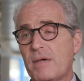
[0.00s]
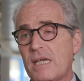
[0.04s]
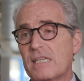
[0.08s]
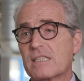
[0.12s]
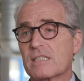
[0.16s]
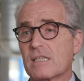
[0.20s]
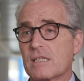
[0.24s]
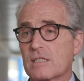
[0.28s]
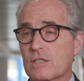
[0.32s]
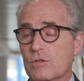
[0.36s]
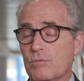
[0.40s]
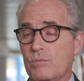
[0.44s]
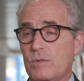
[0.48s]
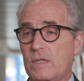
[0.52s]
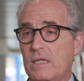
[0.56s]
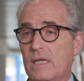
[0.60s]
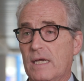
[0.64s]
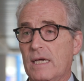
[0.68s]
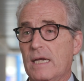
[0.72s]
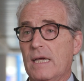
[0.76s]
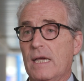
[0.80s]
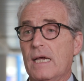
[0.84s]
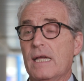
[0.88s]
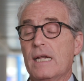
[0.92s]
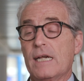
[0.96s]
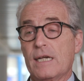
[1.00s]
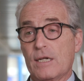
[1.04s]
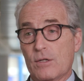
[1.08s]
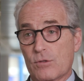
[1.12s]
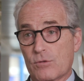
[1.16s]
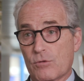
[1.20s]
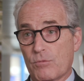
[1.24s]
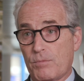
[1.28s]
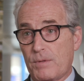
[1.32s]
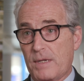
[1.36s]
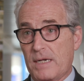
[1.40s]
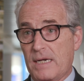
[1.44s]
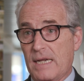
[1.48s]
patients with
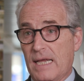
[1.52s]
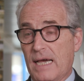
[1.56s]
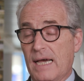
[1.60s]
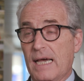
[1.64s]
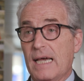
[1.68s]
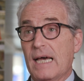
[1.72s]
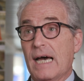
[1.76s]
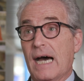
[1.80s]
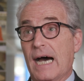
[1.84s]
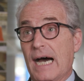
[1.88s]
neutropenia,